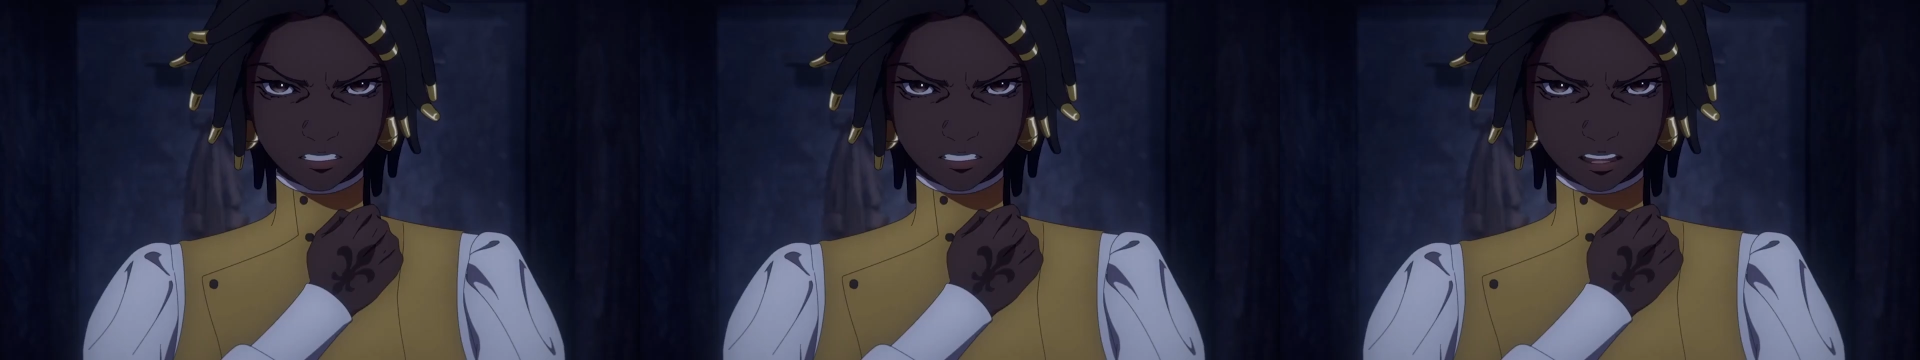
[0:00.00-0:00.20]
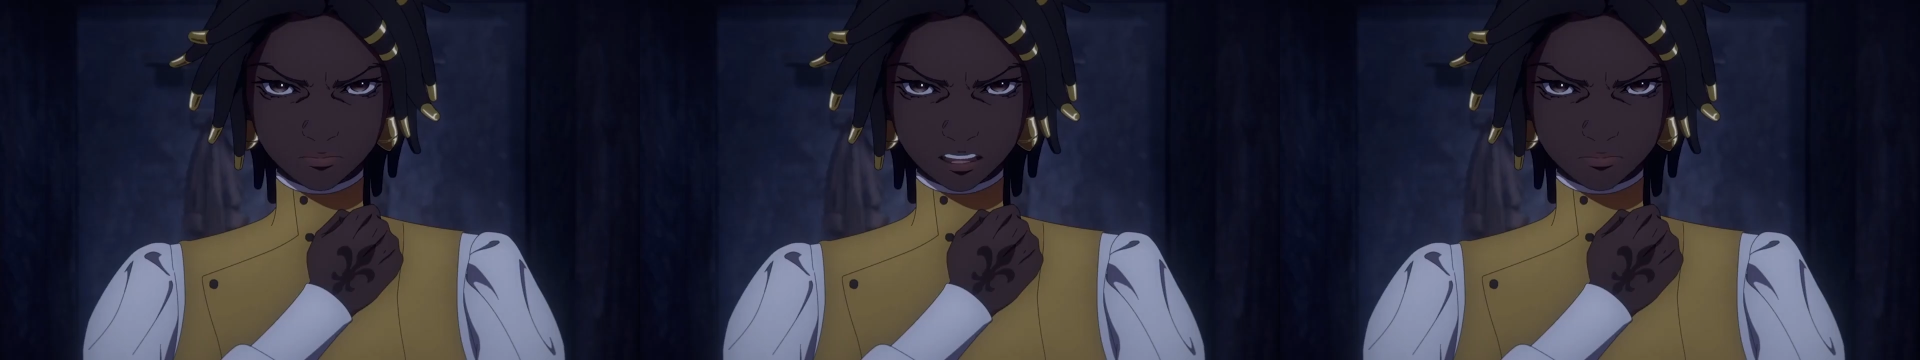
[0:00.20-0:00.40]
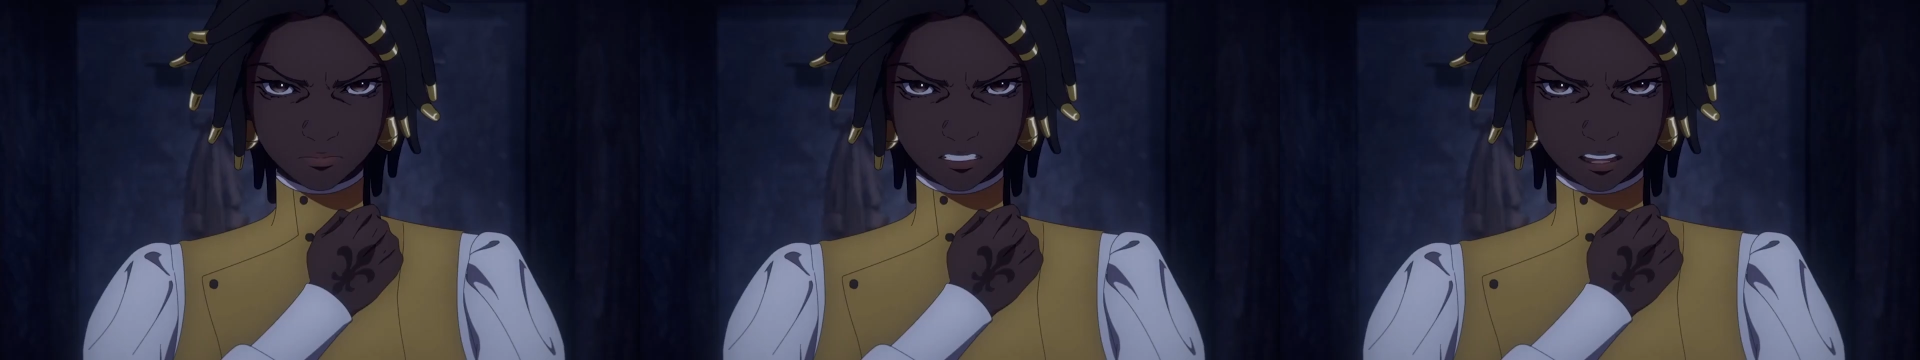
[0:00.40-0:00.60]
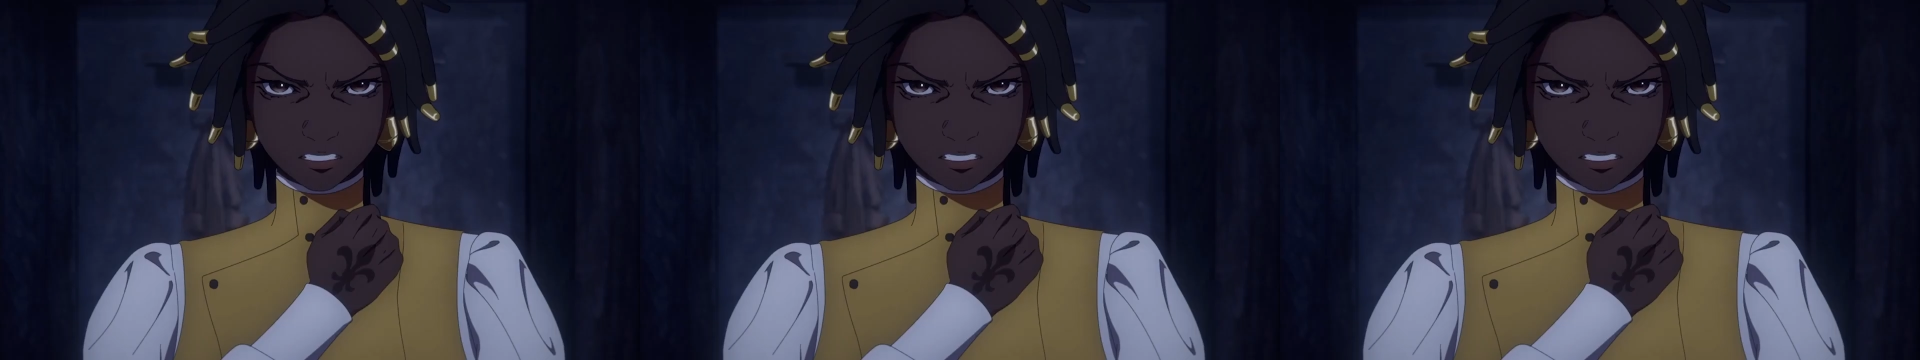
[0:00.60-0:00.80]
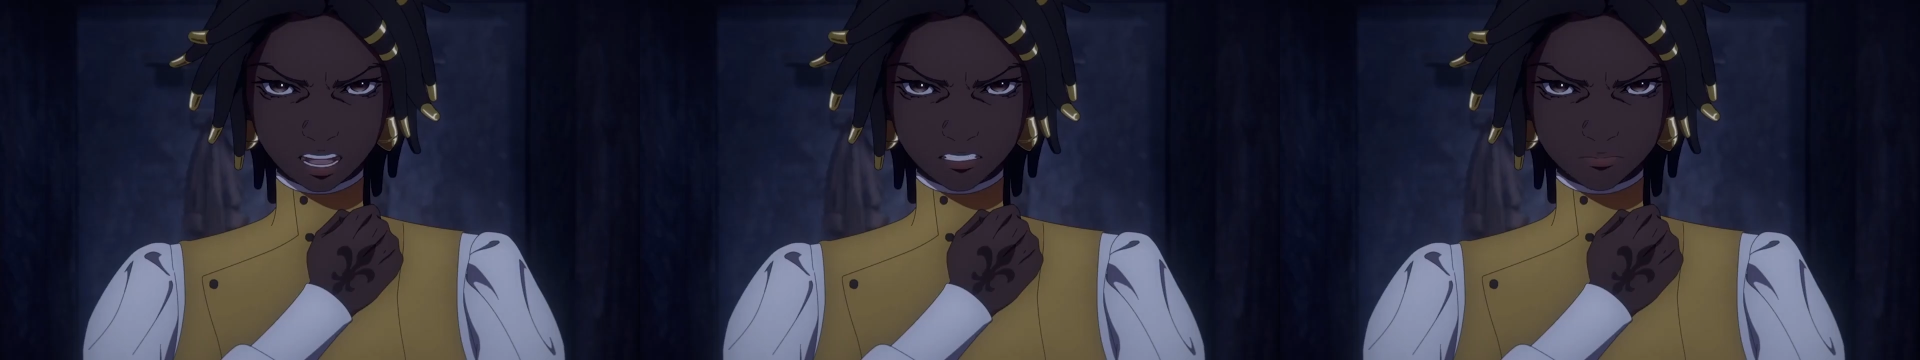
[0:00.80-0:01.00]
But as soon as
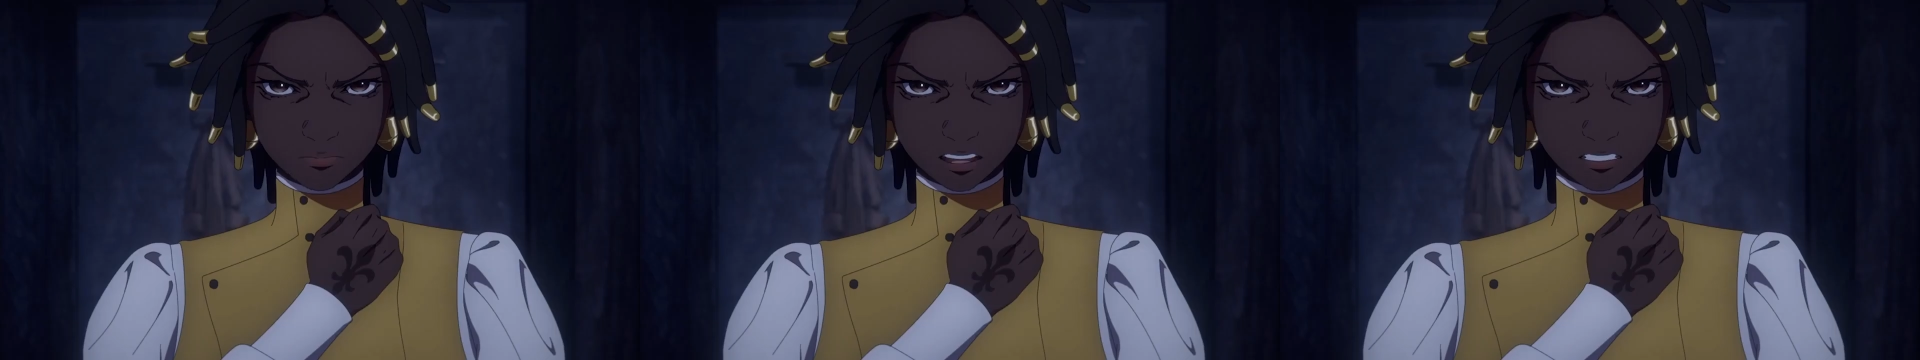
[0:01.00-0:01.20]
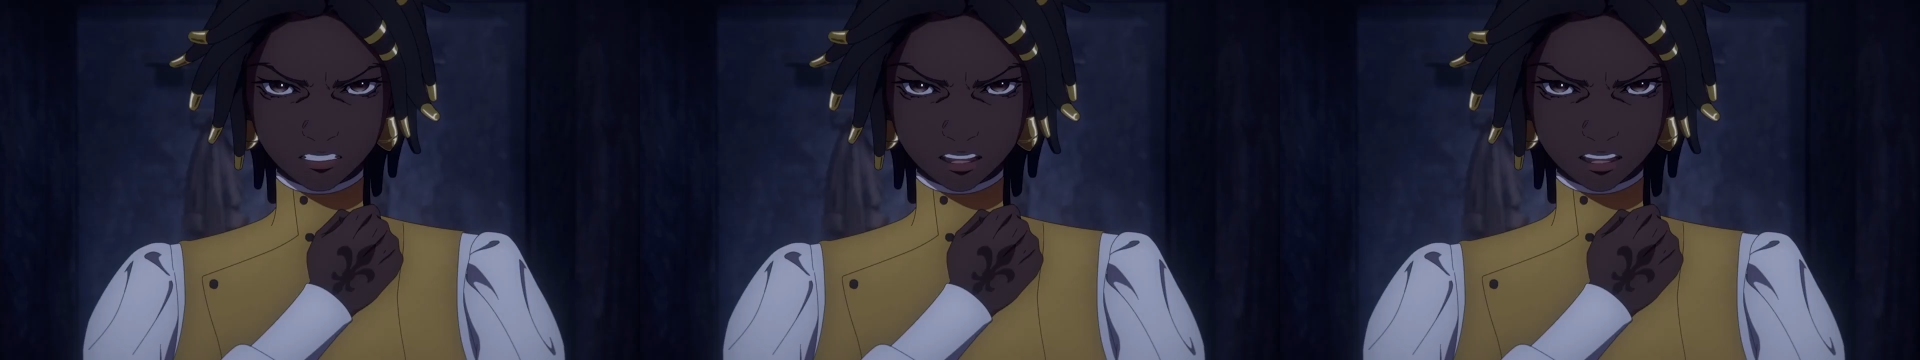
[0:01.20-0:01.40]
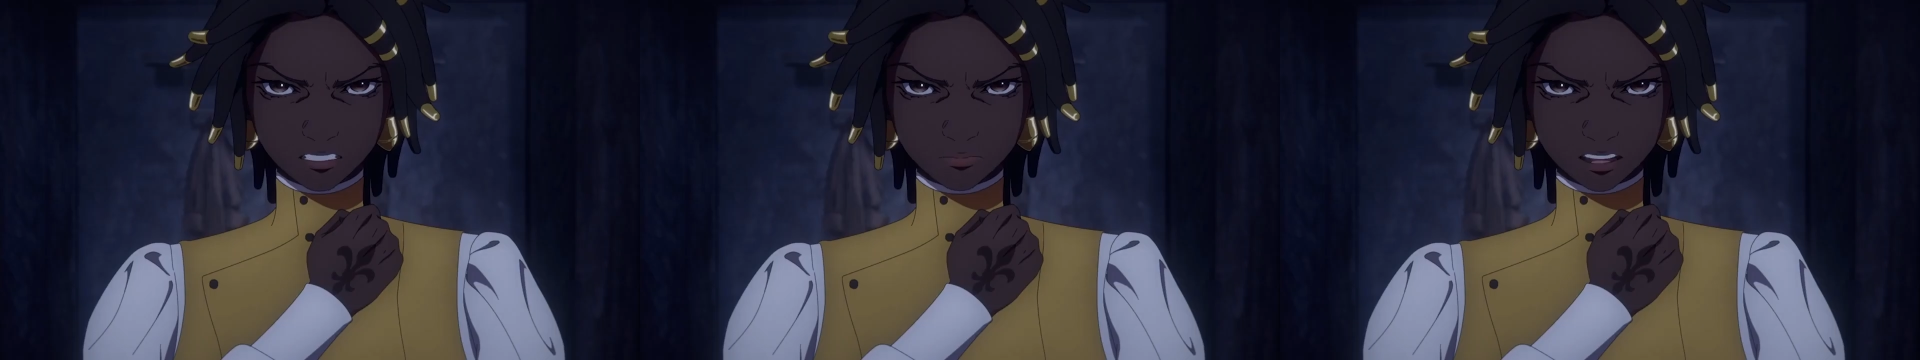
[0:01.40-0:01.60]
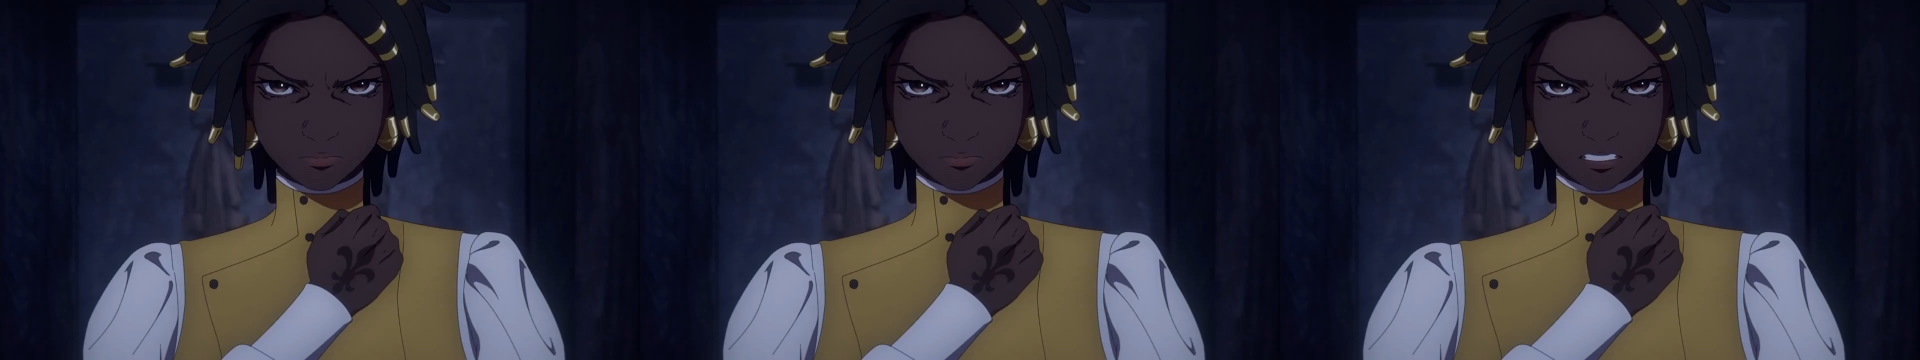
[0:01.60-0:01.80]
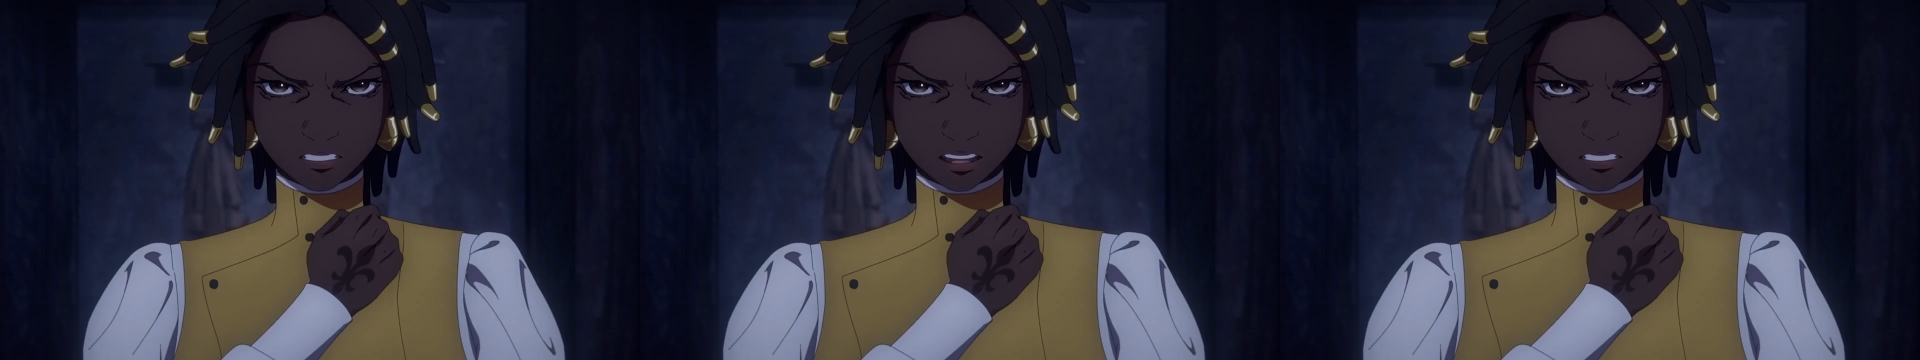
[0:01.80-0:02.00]
Annette came into the
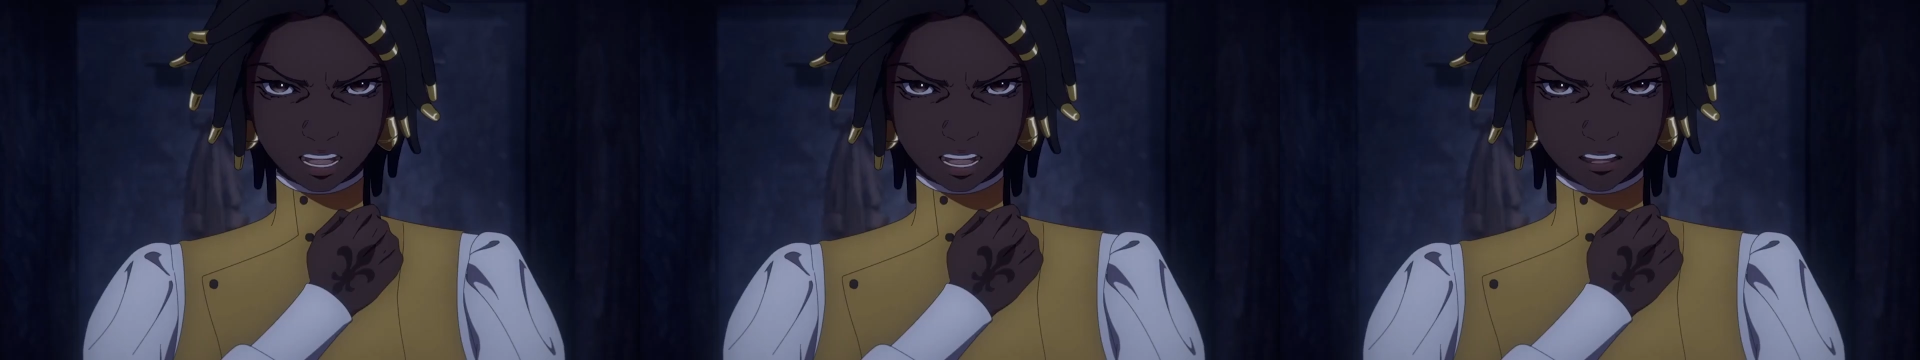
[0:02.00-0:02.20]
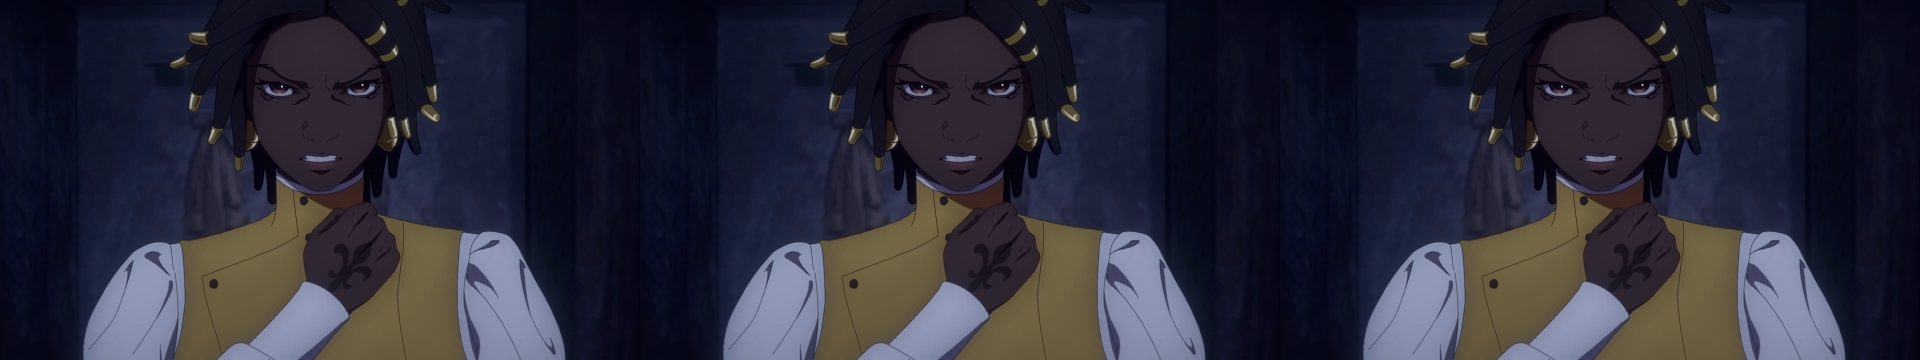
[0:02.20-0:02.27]
picture,